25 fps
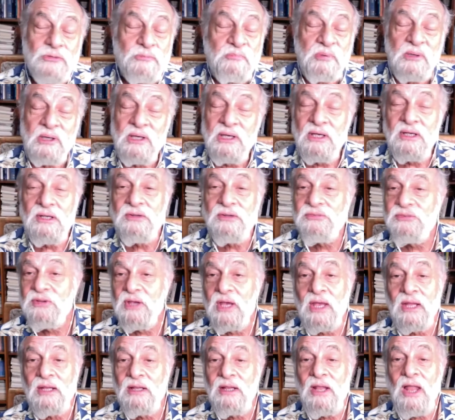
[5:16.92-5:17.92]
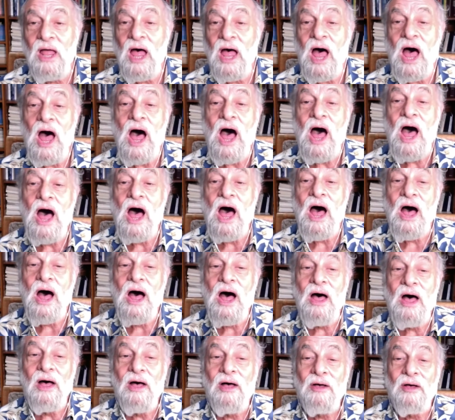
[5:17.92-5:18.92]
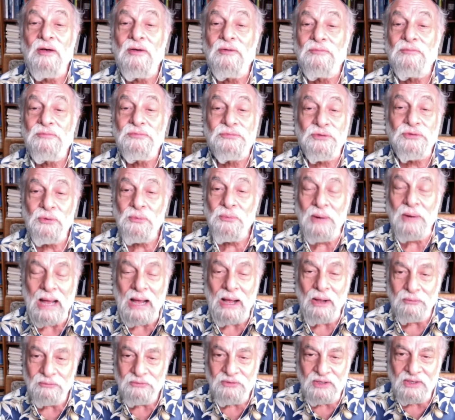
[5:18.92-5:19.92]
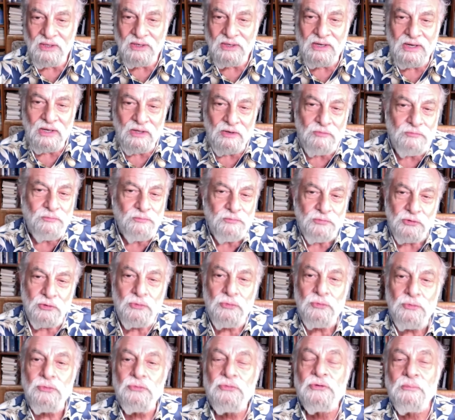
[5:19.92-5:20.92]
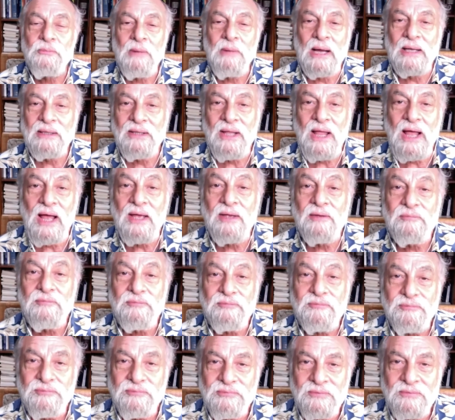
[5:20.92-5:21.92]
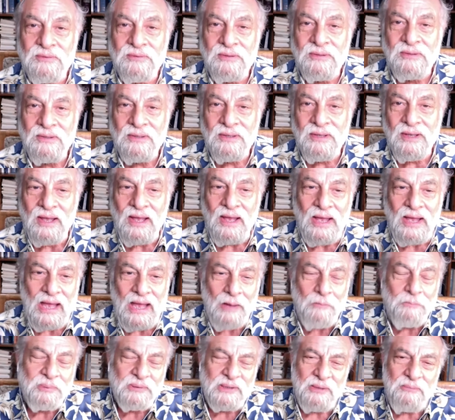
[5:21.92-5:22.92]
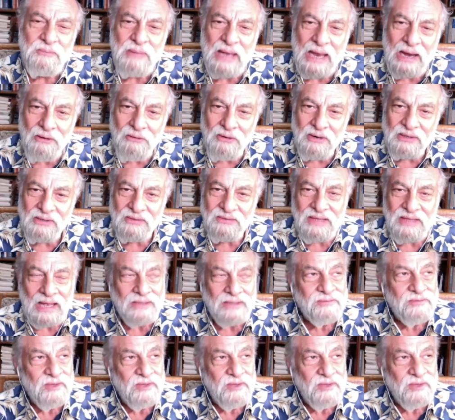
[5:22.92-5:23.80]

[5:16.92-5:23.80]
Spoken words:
peace, and love surrounded and infused my life. Happily married at that